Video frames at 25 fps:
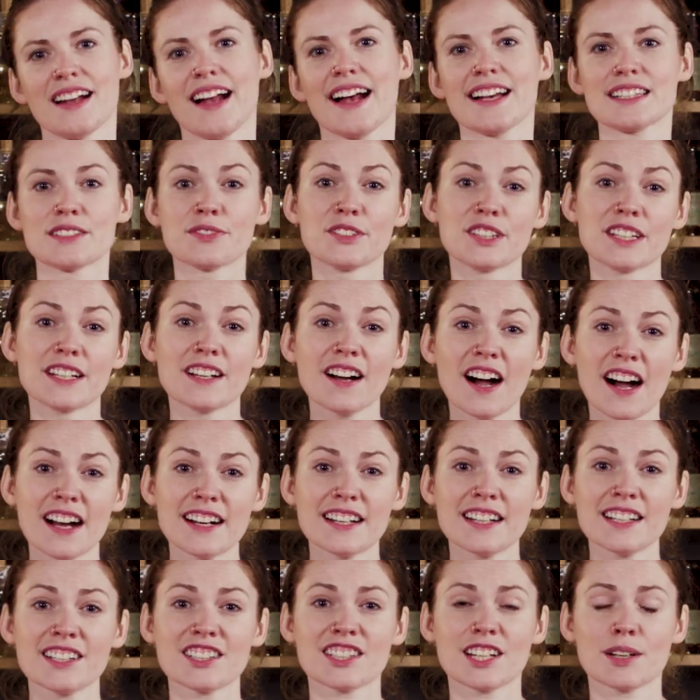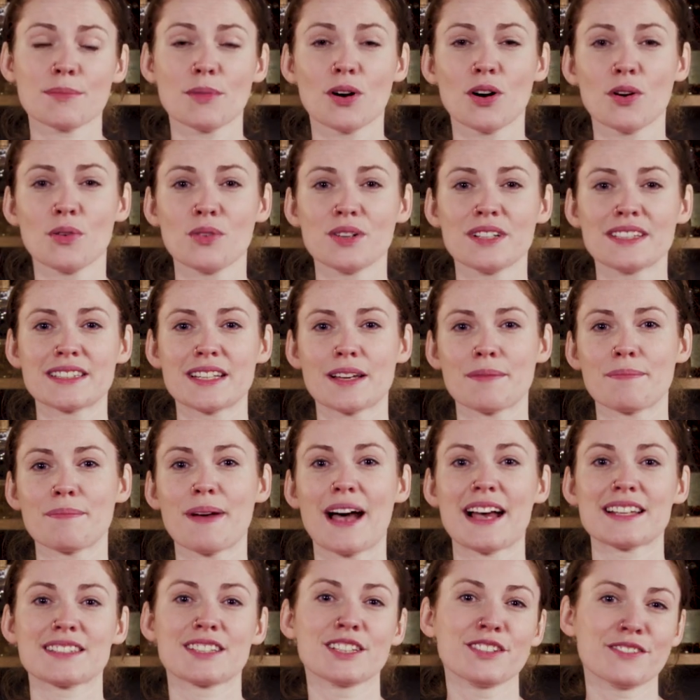As for the garnish, I'm always a
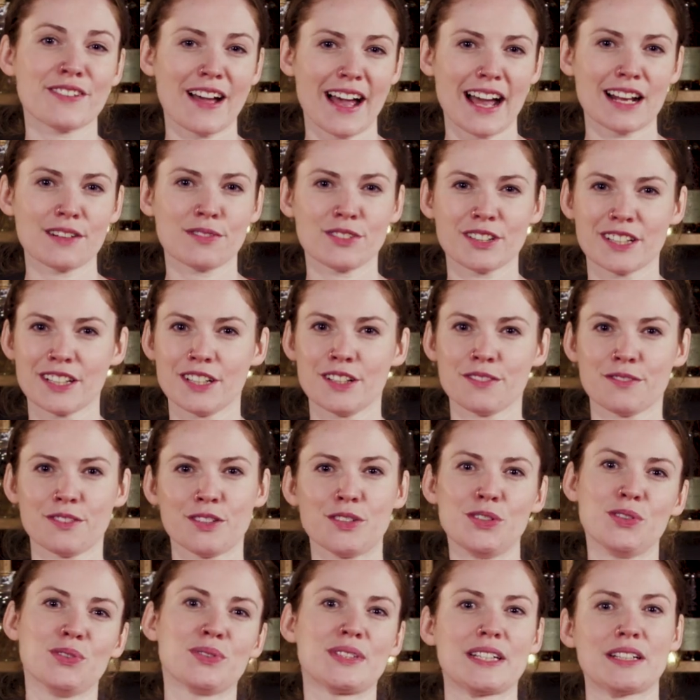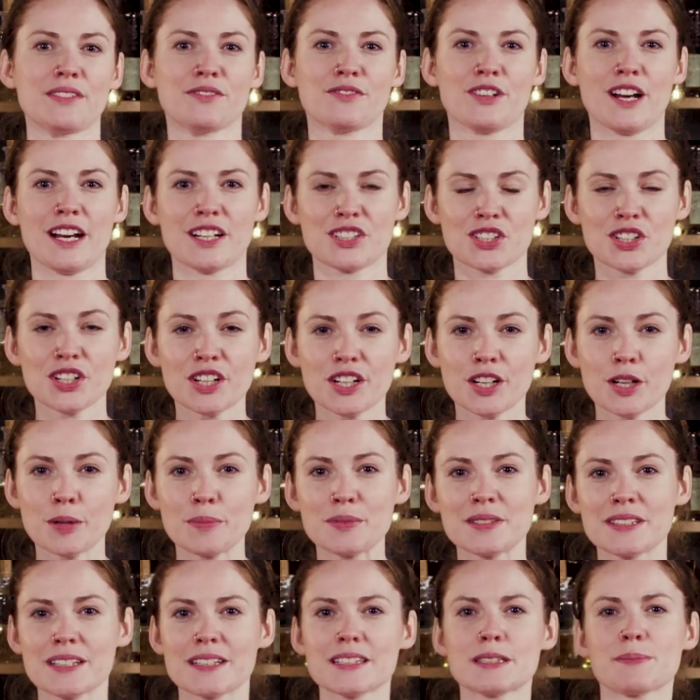massive advocate for using fresh
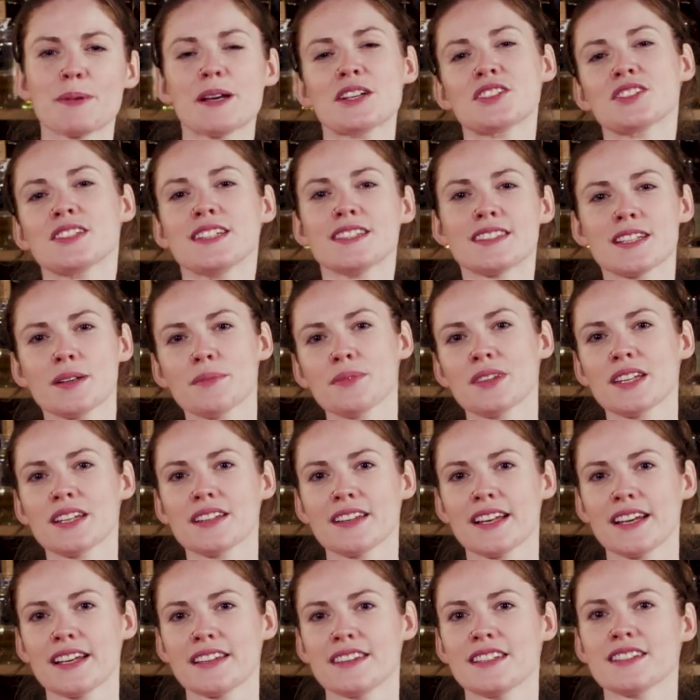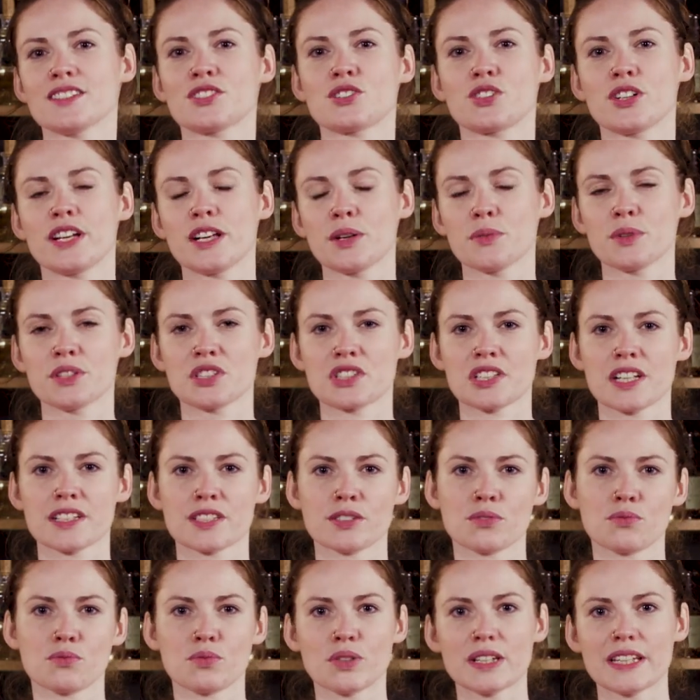herbs, especially something like this drink, which
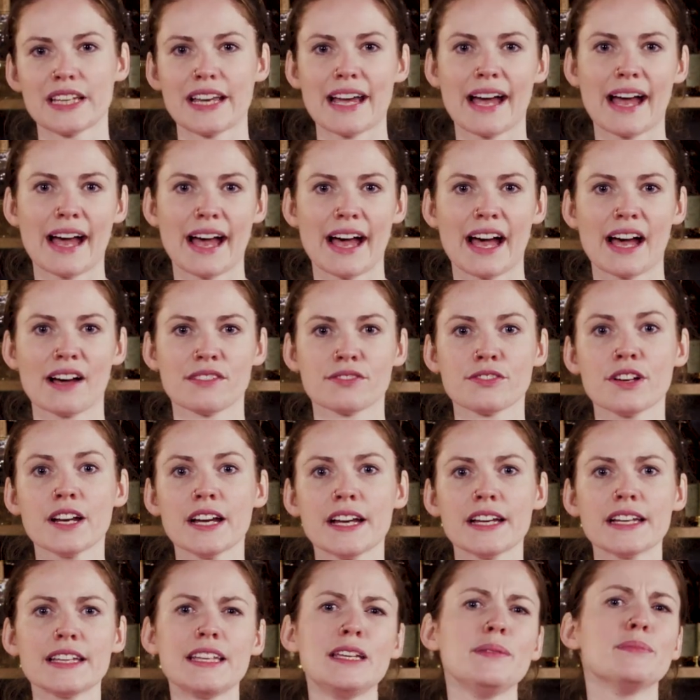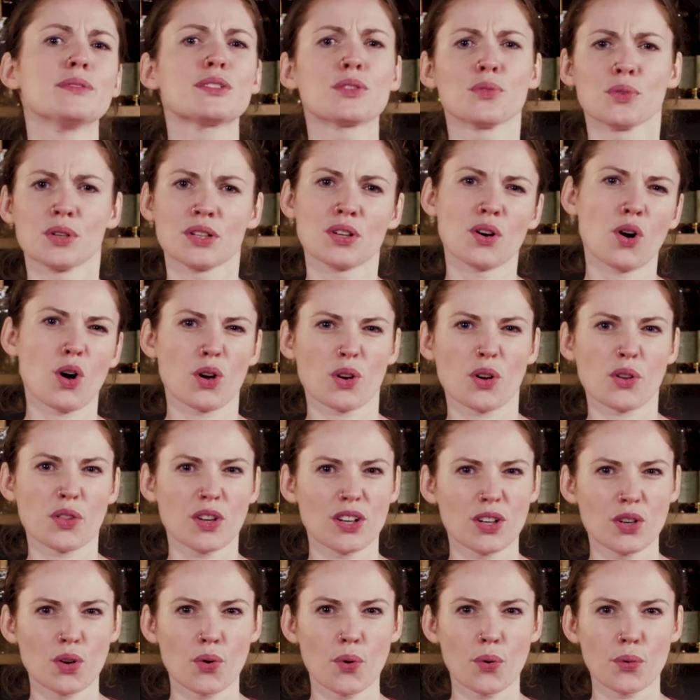doesn't really have heaps going on on
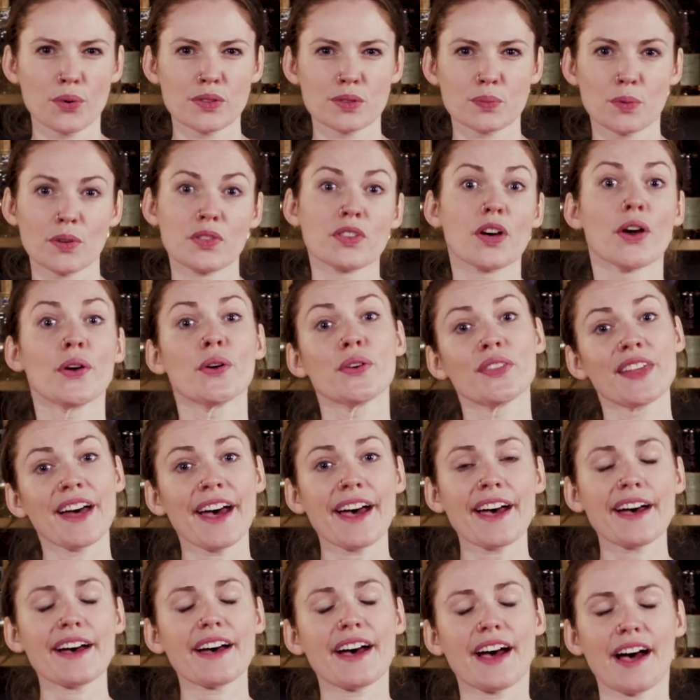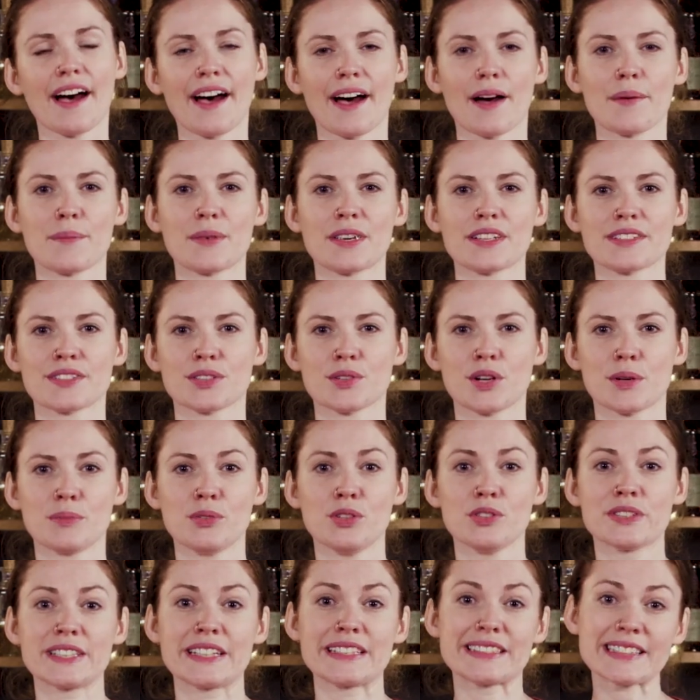the nose without that. Um, so I'm
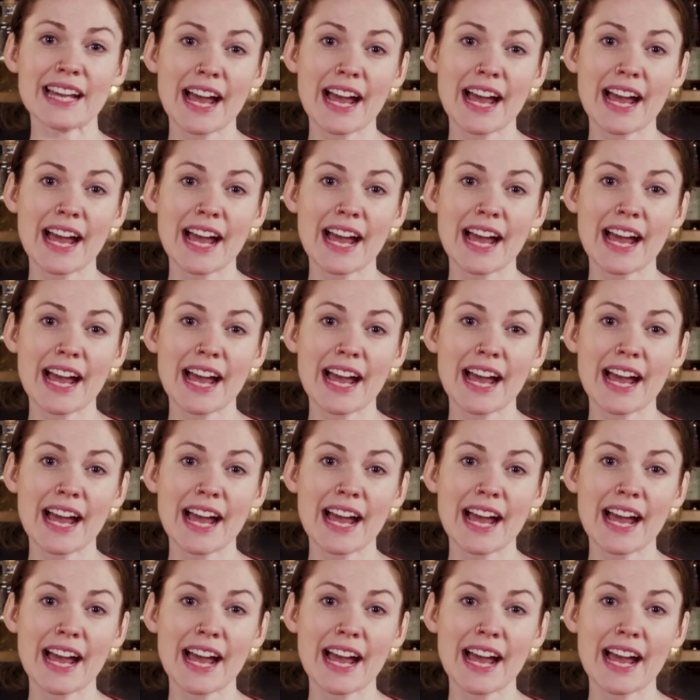using